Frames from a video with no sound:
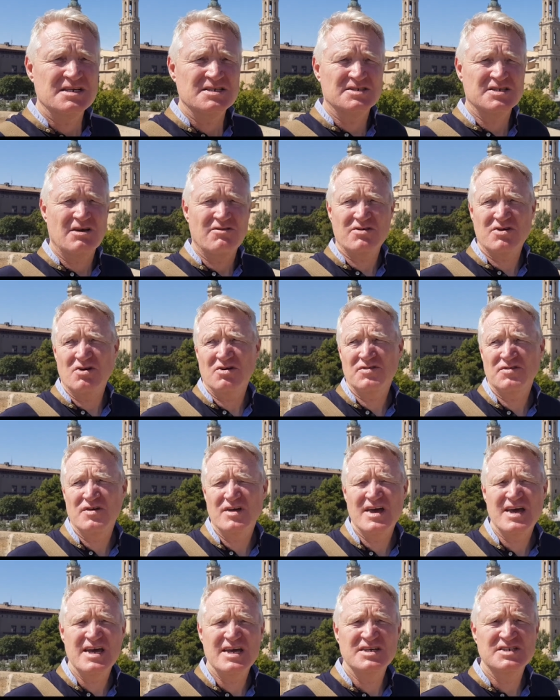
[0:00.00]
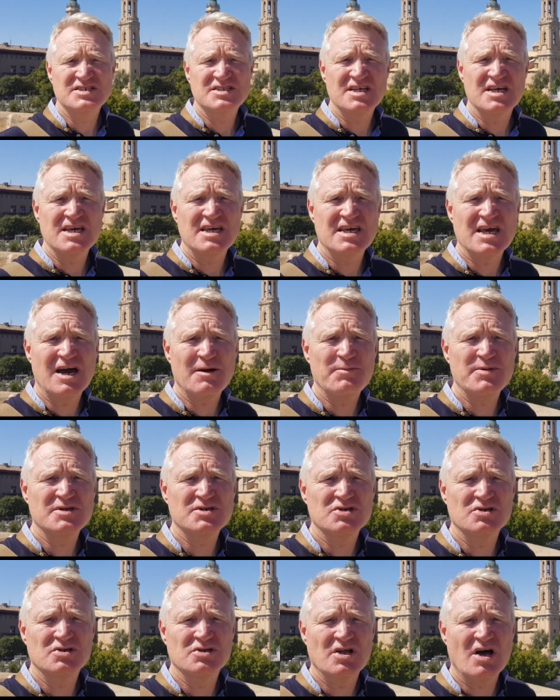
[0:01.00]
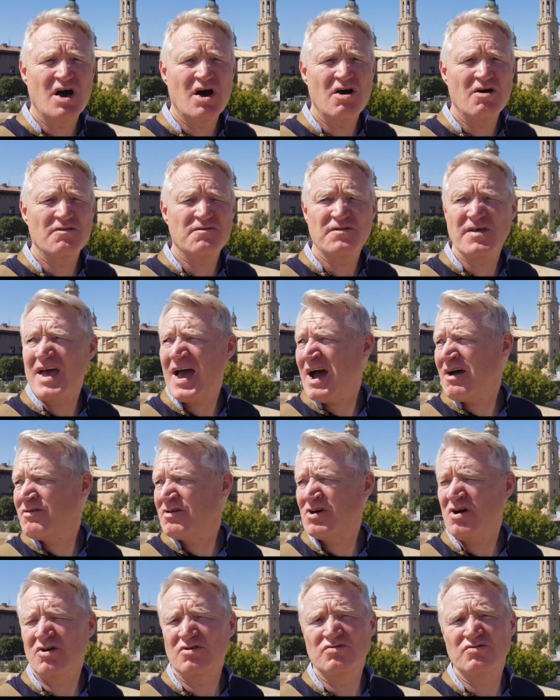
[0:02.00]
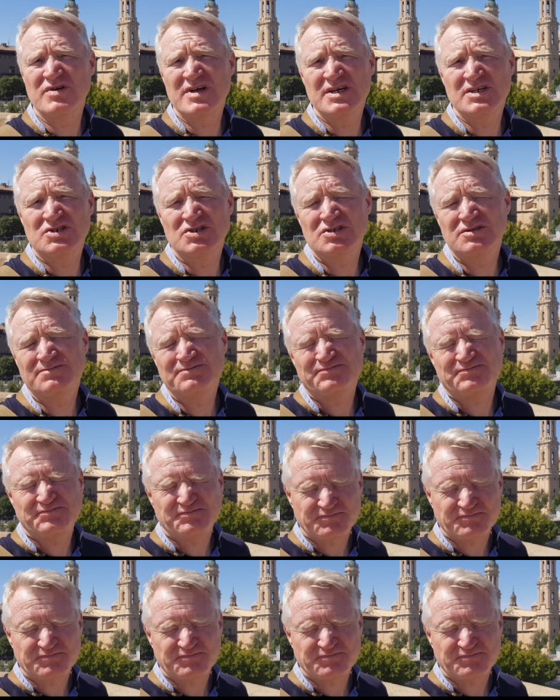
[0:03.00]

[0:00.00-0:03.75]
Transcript: Zaragoza is the capital of the Aragon region.